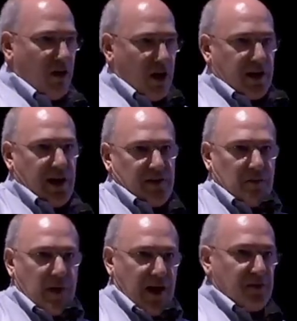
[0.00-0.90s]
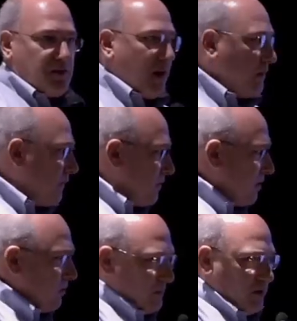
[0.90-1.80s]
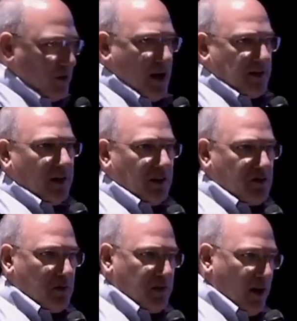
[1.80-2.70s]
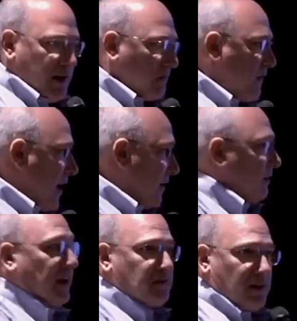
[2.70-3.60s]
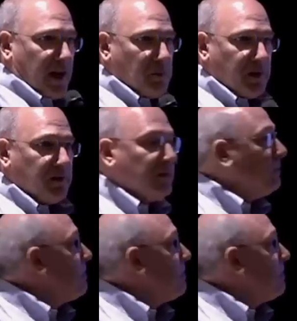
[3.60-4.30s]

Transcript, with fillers: all kinds of bad stuff. So, so you're not telling the truth, are you, Fracker? Next slide, please.